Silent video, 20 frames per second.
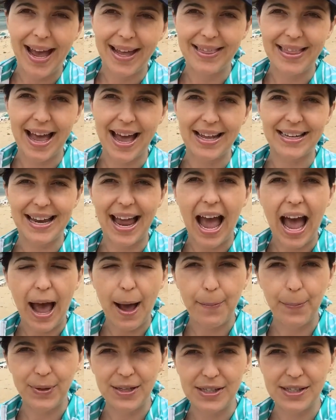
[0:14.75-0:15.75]
that
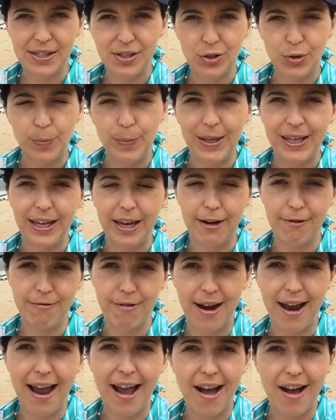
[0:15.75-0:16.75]
happens to be
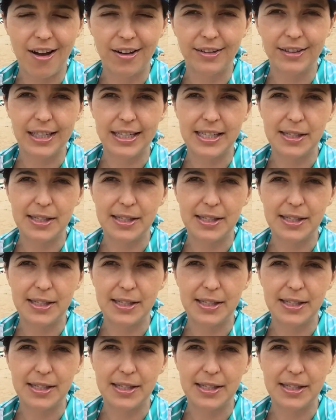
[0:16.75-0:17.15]
around,